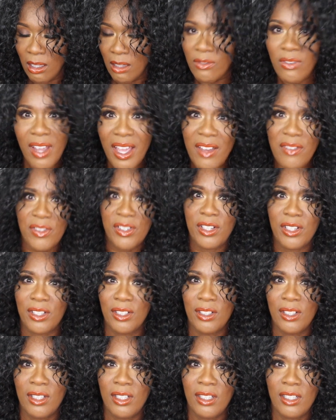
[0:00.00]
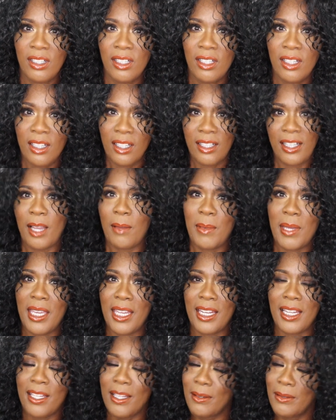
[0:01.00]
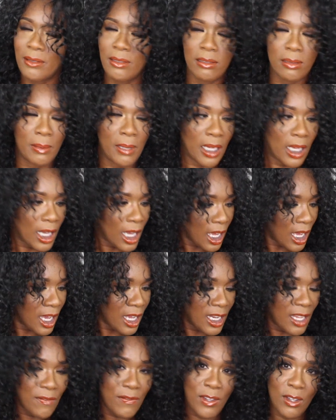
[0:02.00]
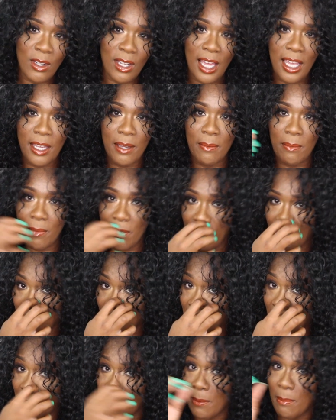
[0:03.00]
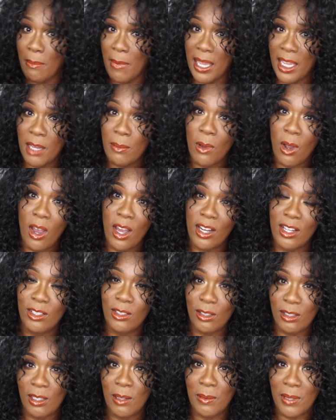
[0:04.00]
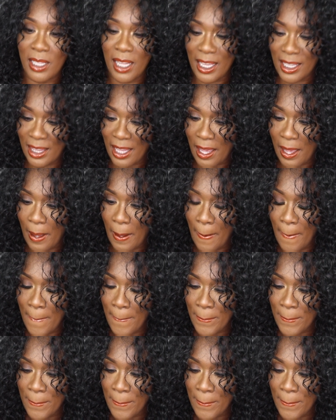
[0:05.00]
forever. I mean, oh my god, if you're like a makeup artist or something like that,